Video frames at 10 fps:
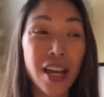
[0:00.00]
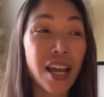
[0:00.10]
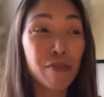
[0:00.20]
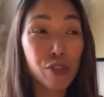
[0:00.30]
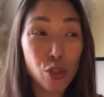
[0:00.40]
I
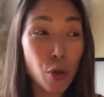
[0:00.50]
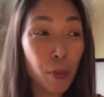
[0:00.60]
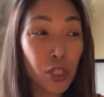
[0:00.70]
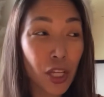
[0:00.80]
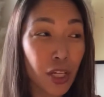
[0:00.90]
have so
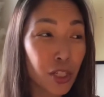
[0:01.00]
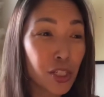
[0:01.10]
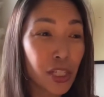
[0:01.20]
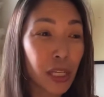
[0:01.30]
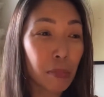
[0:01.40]
much
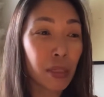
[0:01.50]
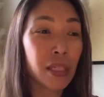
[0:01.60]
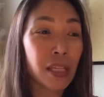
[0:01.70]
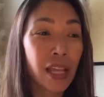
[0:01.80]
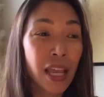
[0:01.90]
energy in
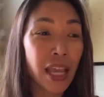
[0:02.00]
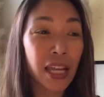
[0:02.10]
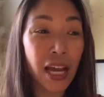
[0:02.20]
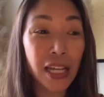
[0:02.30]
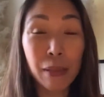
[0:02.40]
me, and
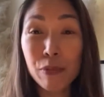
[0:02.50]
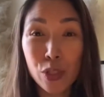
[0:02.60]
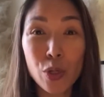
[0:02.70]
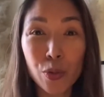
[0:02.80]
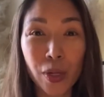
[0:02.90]
I am
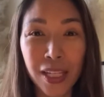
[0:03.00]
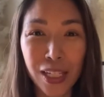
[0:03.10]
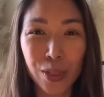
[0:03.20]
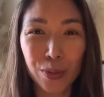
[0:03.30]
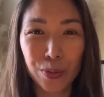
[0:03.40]
so ready
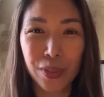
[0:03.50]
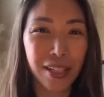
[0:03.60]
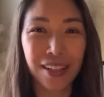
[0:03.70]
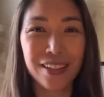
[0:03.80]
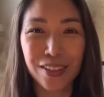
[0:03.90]
to
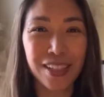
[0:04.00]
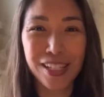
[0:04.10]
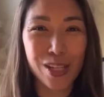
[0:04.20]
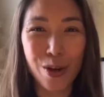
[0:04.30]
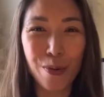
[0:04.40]
declutter
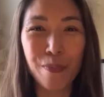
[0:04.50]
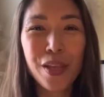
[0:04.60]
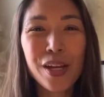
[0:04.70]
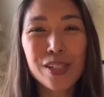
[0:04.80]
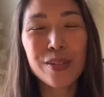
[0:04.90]
this home.
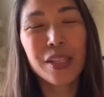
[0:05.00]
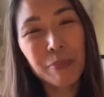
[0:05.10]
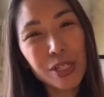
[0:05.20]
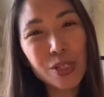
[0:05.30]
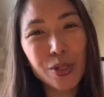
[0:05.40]
So let
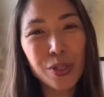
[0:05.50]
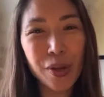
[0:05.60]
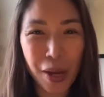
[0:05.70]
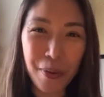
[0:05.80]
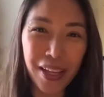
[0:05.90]
me show you
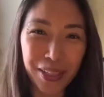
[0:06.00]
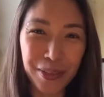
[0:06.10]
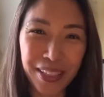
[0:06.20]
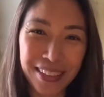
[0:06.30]
how I do it.